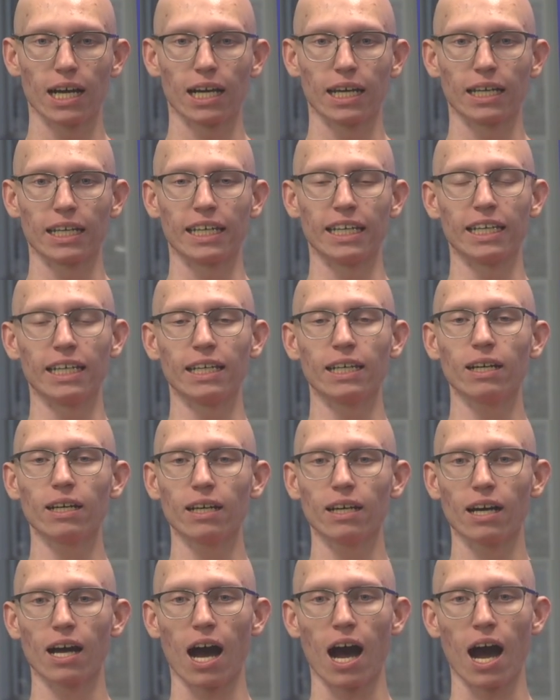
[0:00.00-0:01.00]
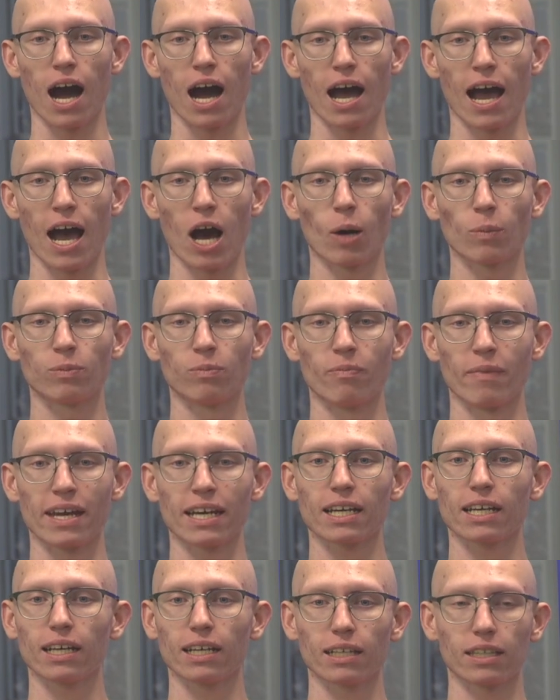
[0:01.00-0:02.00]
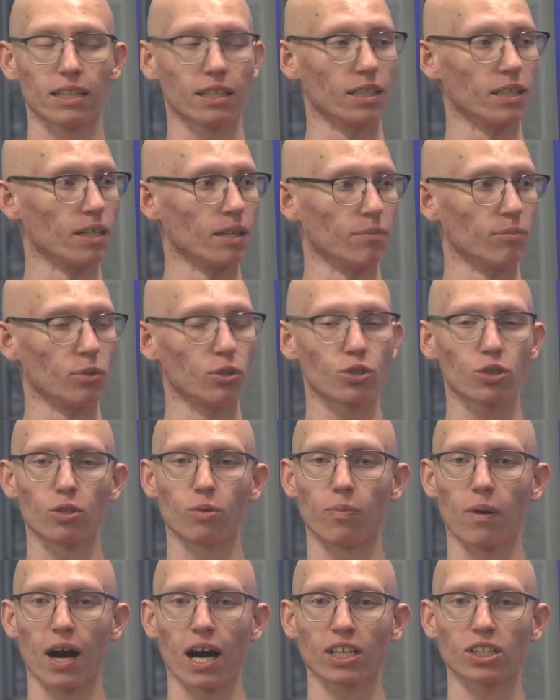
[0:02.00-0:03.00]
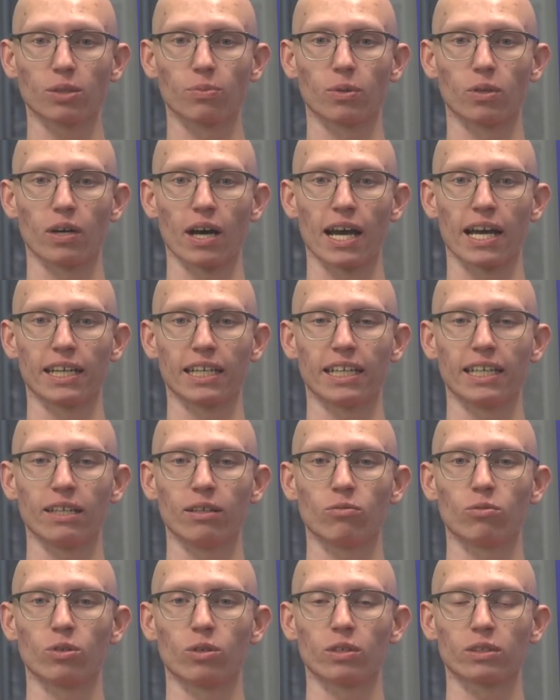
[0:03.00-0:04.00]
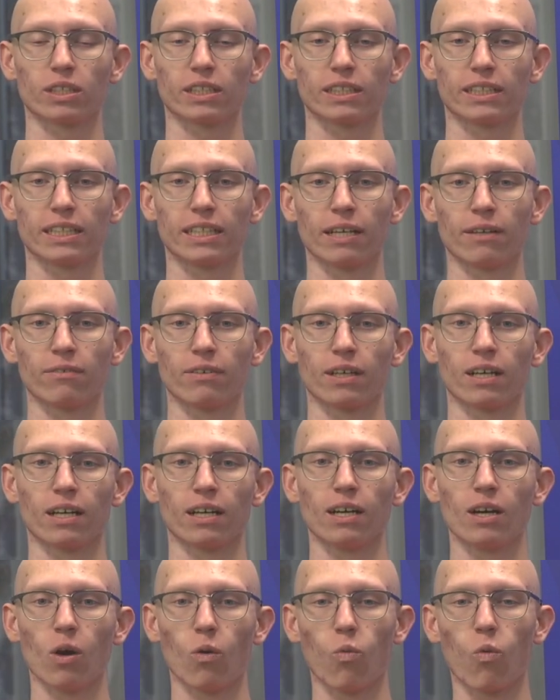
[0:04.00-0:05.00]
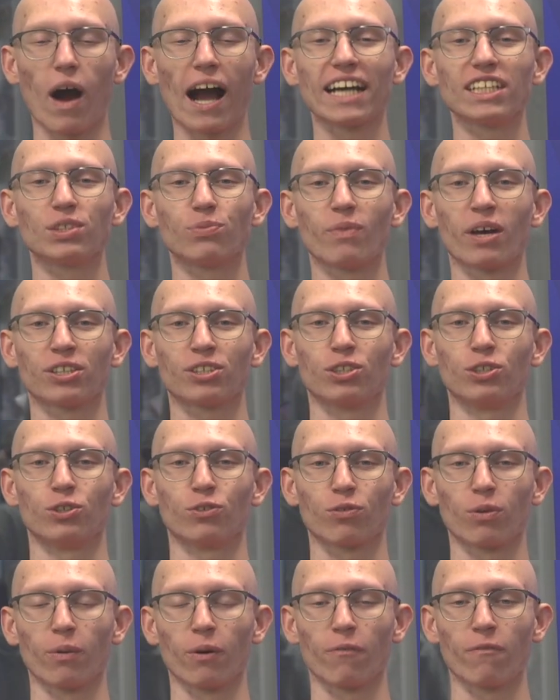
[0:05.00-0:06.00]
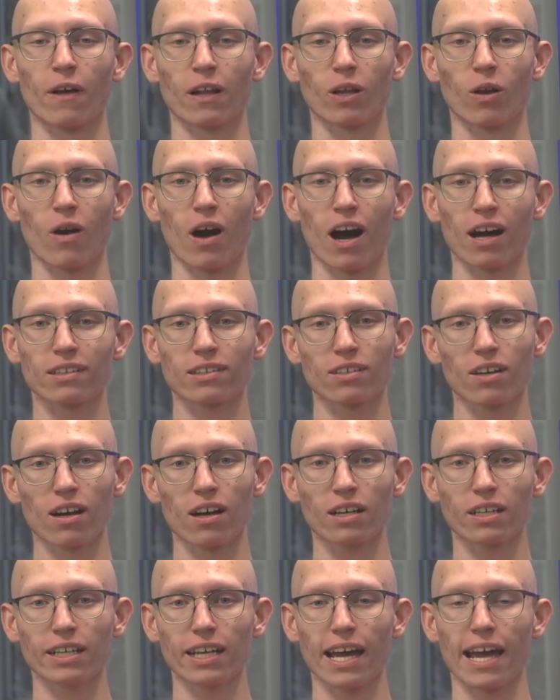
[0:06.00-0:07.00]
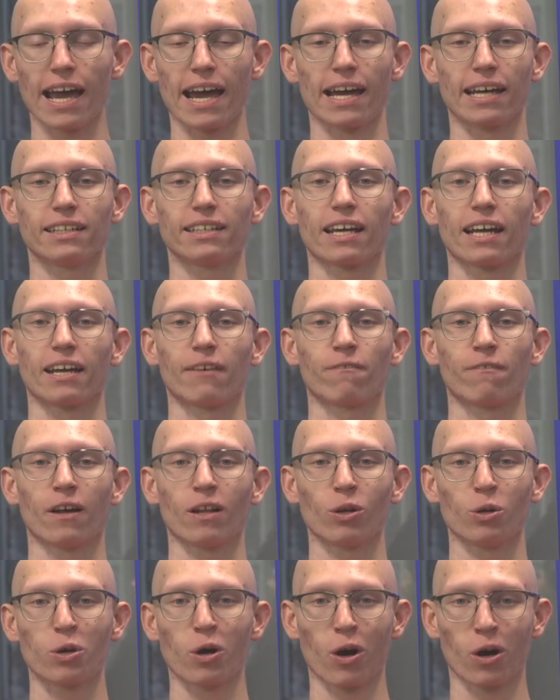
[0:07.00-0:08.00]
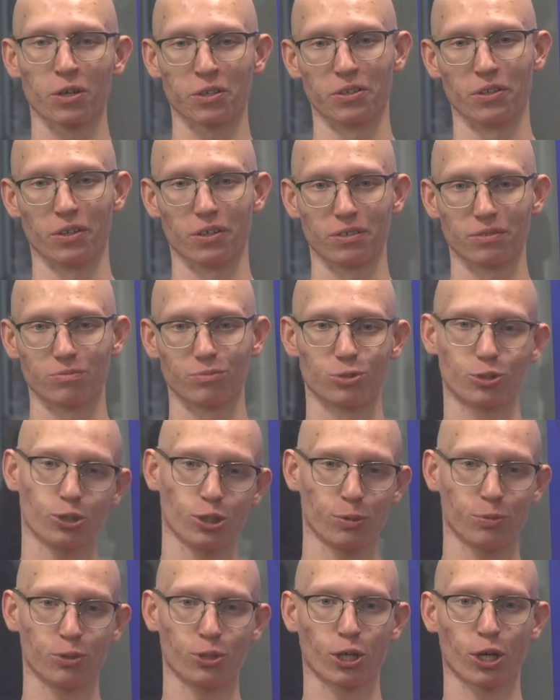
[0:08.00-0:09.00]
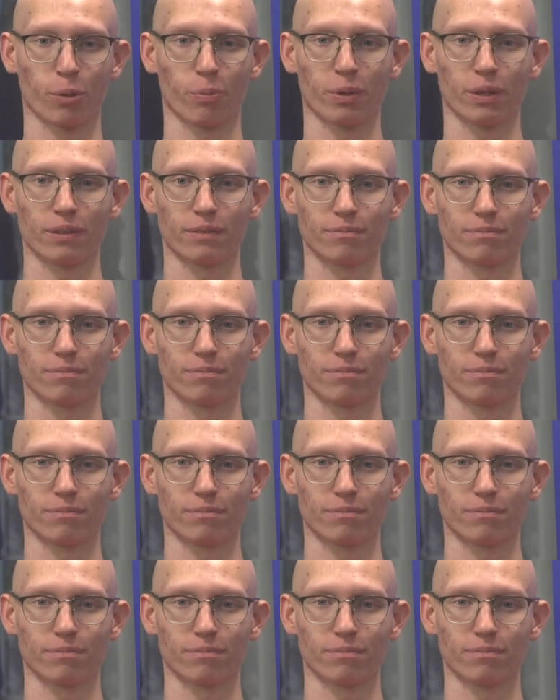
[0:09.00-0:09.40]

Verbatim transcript: He uh, helped make the musical possible, and he will give a wise message from a fellow hot dog and a fellow cardinal. Chirp, chirp.